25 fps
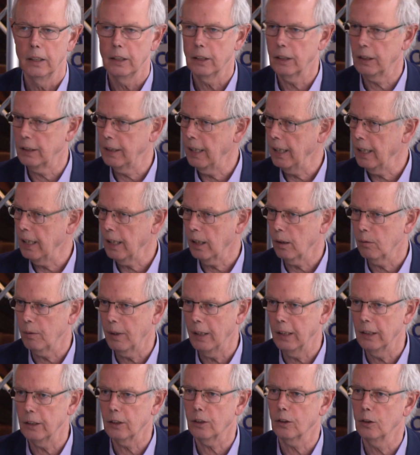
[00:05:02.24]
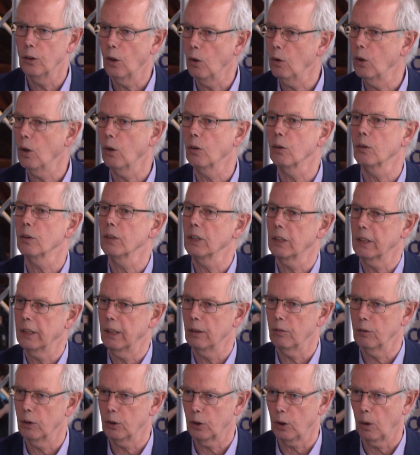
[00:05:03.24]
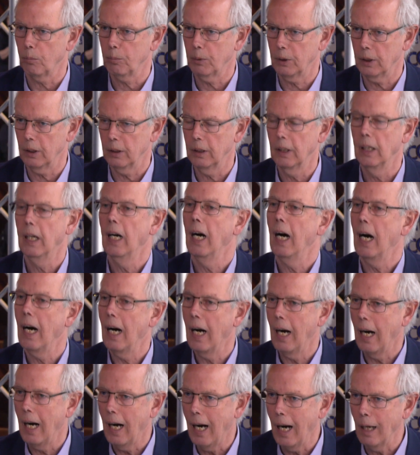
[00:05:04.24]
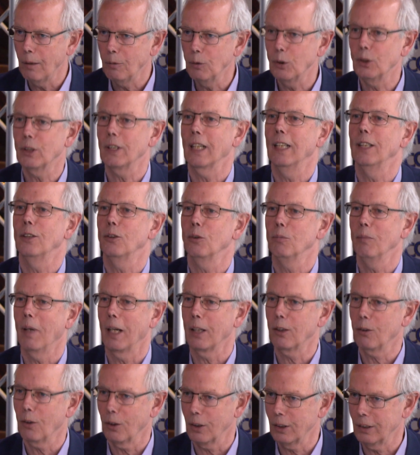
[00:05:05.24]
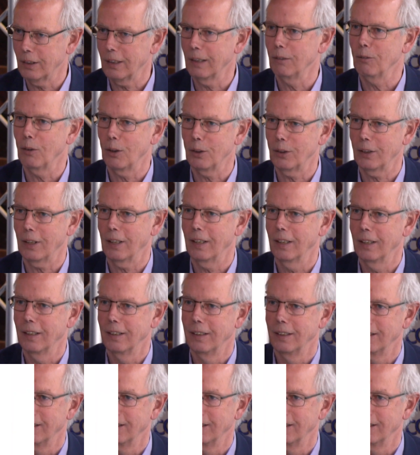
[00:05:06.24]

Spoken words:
Staying away is no longer a serious option, I would say to my colleagues in Russia.